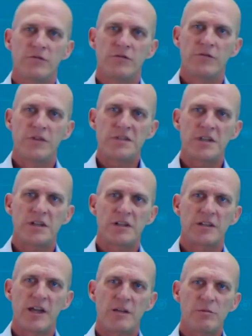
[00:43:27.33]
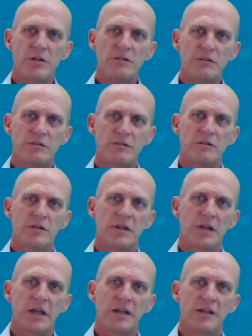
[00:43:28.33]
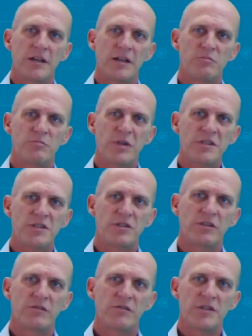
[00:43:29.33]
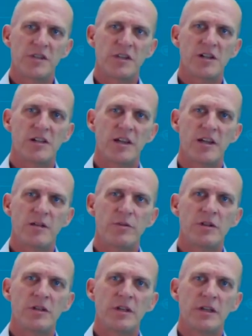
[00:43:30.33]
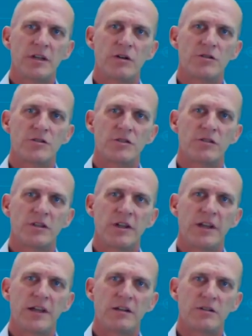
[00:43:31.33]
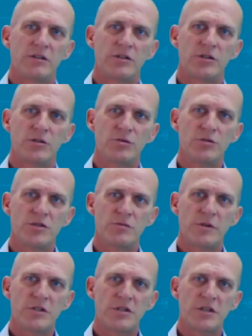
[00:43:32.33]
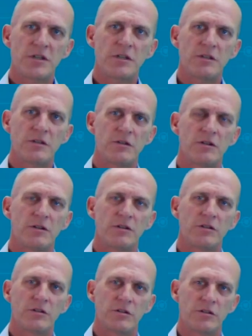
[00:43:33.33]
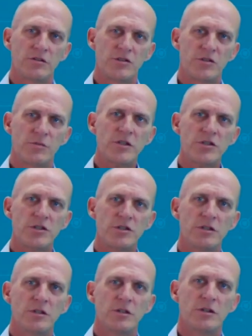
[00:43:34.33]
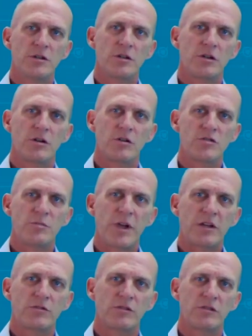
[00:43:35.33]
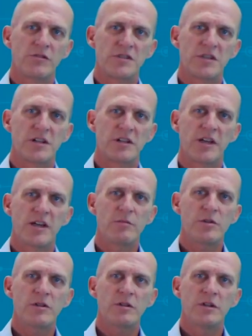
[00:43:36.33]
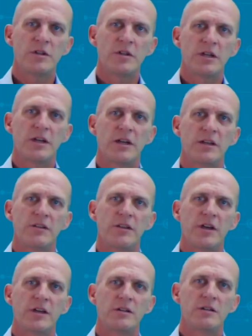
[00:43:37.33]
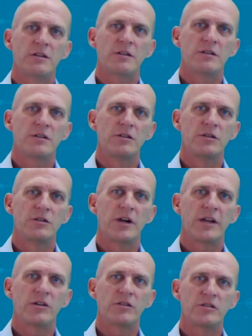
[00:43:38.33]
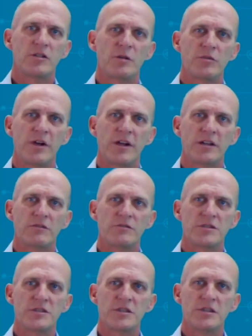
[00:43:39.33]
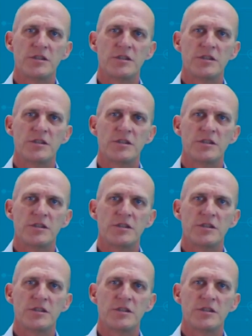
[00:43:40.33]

physical cable as bits on the physical cable, goes on the layer 2 switching on your switch, goes back to the physical cable, and then your guy on the top right receives